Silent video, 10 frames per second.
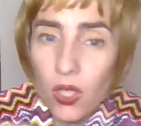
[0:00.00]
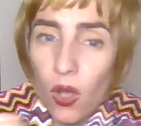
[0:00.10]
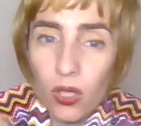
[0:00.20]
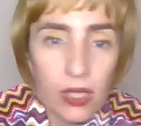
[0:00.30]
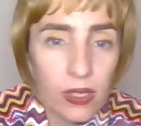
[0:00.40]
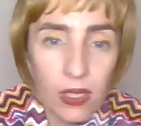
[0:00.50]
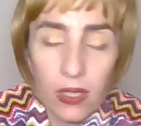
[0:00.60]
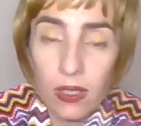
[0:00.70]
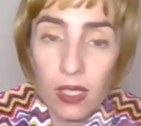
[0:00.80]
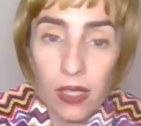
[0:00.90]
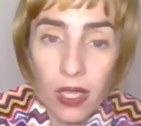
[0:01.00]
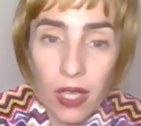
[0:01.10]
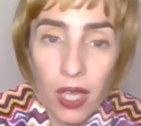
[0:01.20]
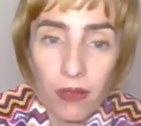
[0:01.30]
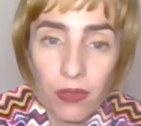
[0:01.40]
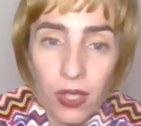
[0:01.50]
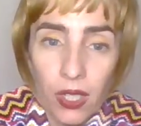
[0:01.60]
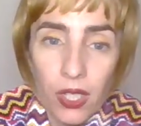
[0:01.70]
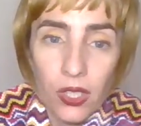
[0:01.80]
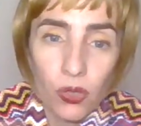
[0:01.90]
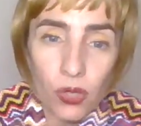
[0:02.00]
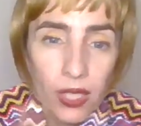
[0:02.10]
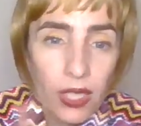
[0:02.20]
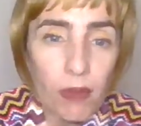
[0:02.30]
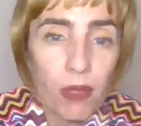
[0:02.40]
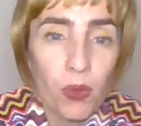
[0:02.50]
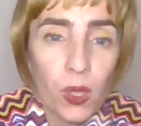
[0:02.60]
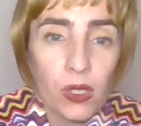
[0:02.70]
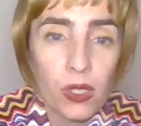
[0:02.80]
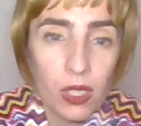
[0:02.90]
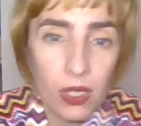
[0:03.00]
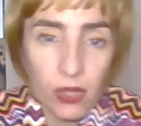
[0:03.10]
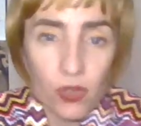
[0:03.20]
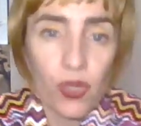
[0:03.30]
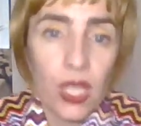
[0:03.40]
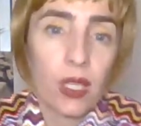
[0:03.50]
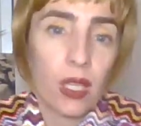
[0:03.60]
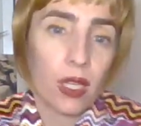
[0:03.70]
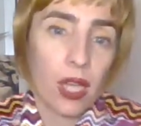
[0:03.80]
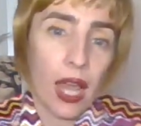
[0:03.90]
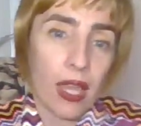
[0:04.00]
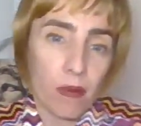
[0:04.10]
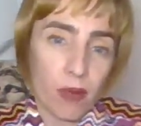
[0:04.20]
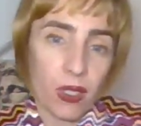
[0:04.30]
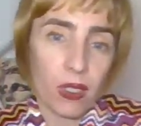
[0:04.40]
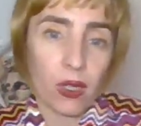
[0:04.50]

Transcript: only sin that they have. So they can be worse than the drinking guy and being a